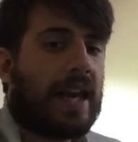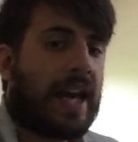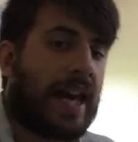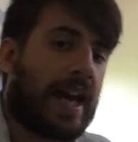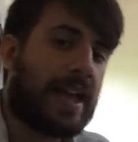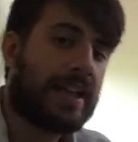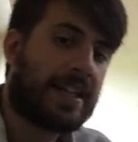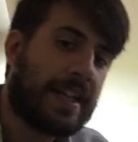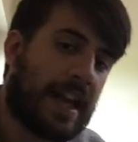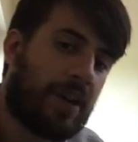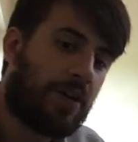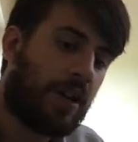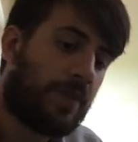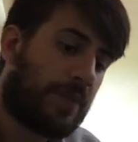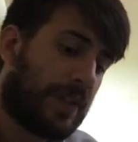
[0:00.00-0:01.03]
And now
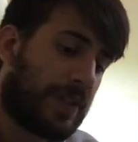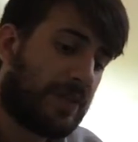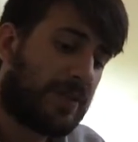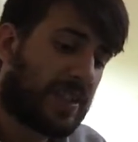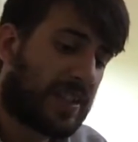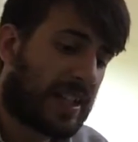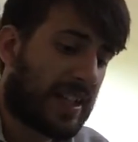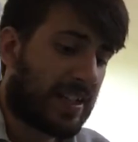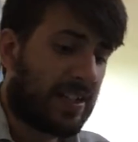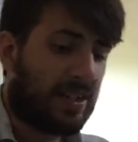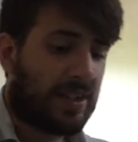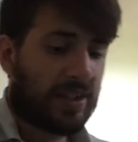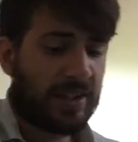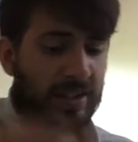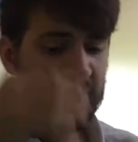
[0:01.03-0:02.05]
hopefully you've just had a
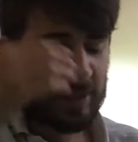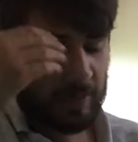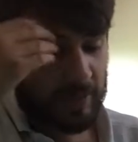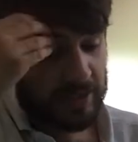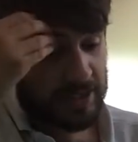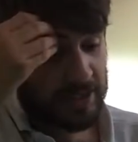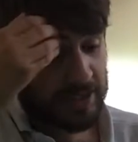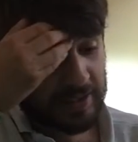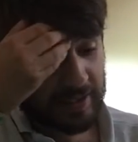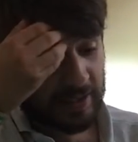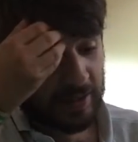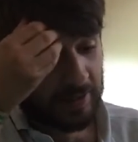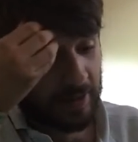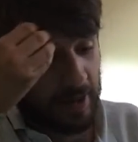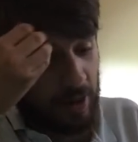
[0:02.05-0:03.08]
look at those questions.
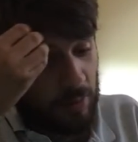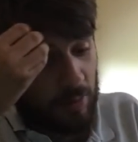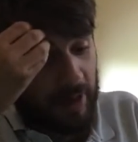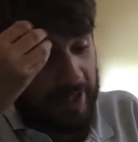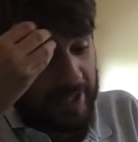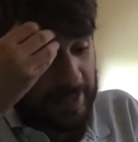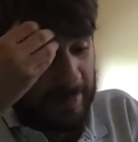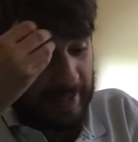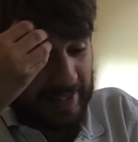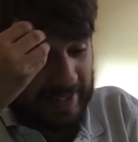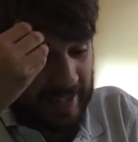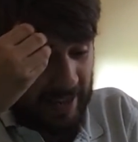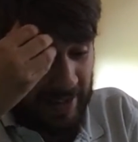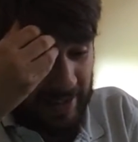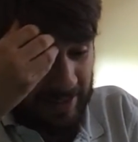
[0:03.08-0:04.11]
So what I expect to
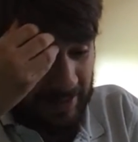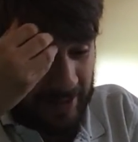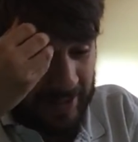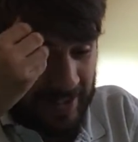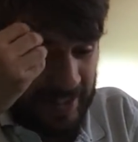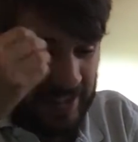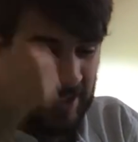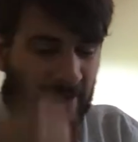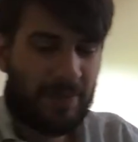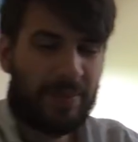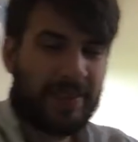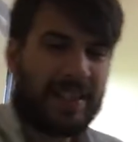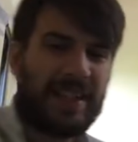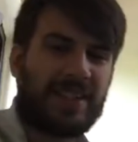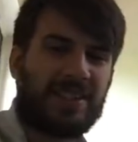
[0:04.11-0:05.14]
characterise an example
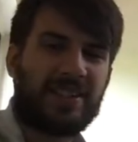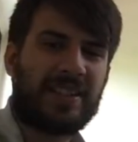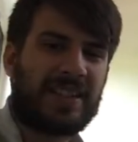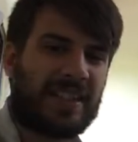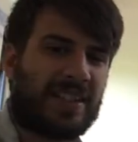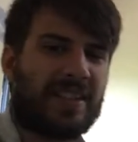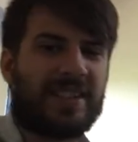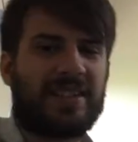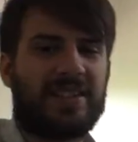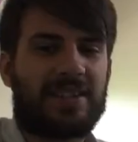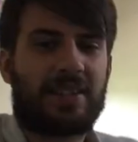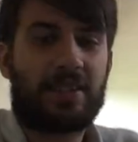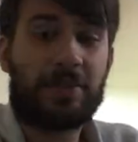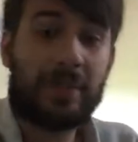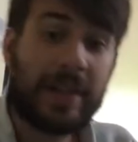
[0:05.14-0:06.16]
setter during the session, there's
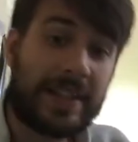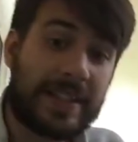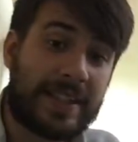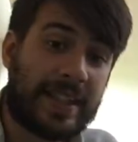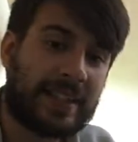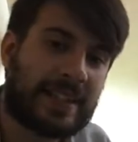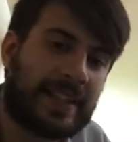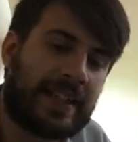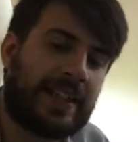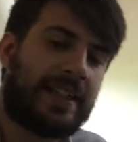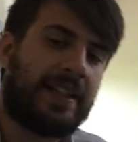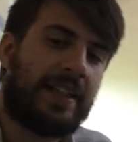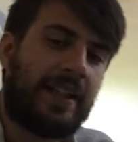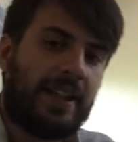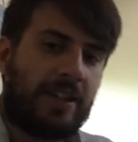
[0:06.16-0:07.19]
so many things here.
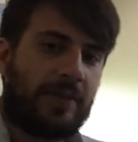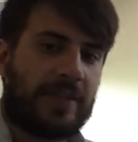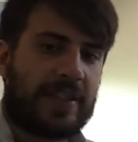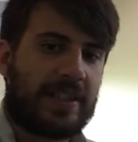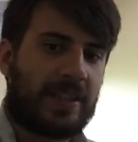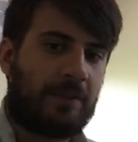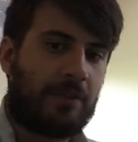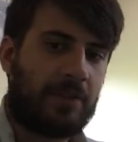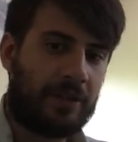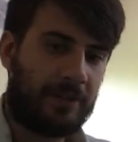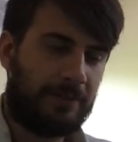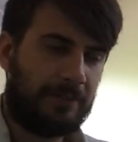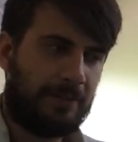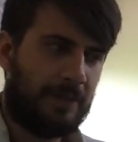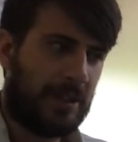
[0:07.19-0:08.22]
Obviously someone
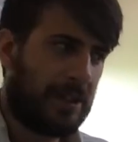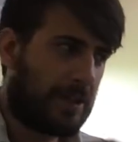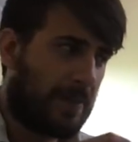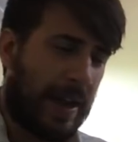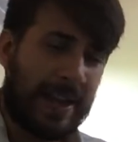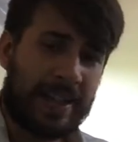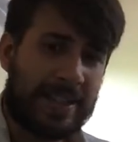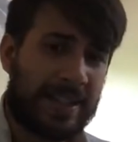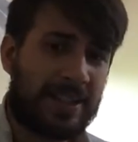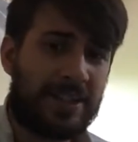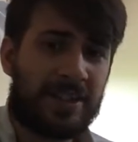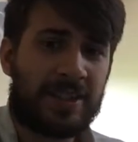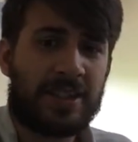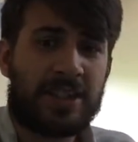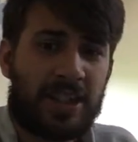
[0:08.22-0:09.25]
who's paying attention
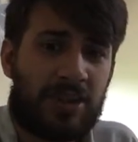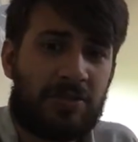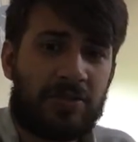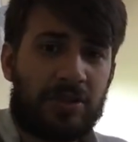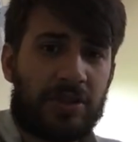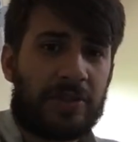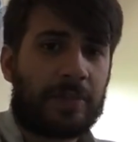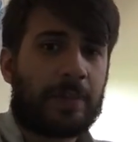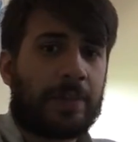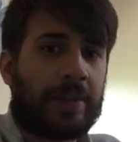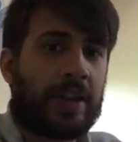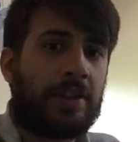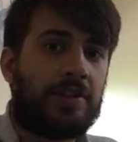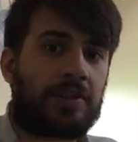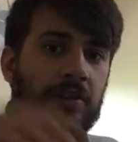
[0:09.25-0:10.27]
to the children,
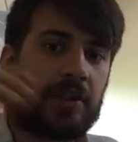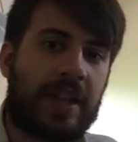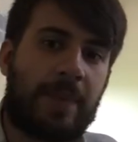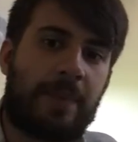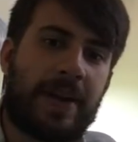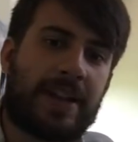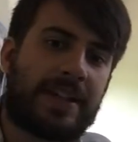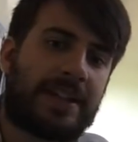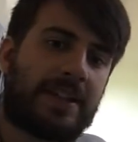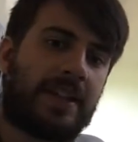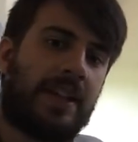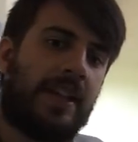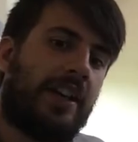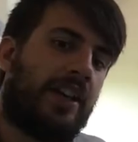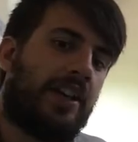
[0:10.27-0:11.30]
who's doing their best,
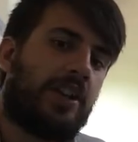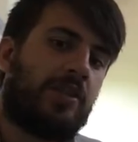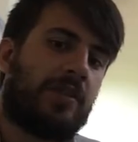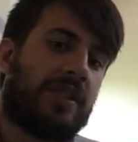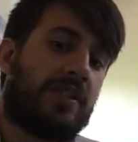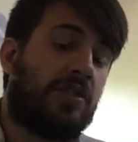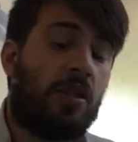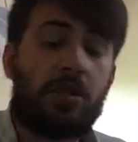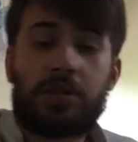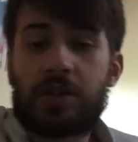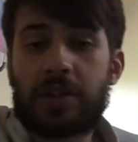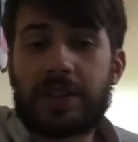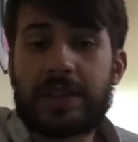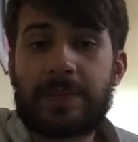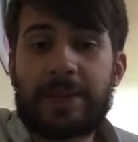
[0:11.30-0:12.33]
who is not
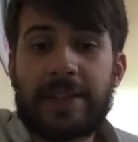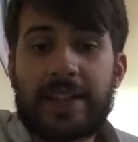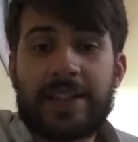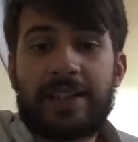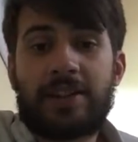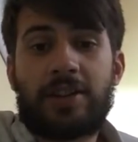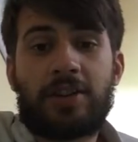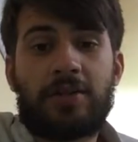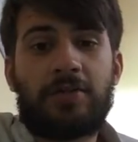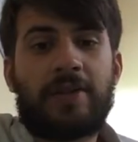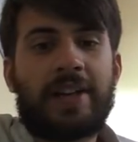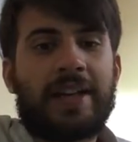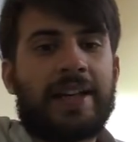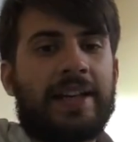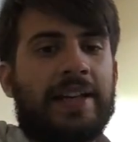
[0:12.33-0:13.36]
gossiping, who
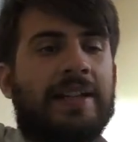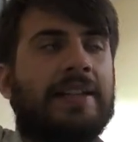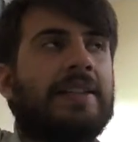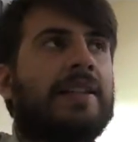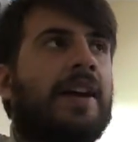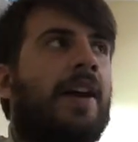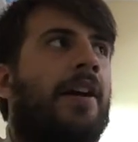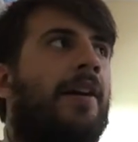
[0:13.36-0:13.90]
is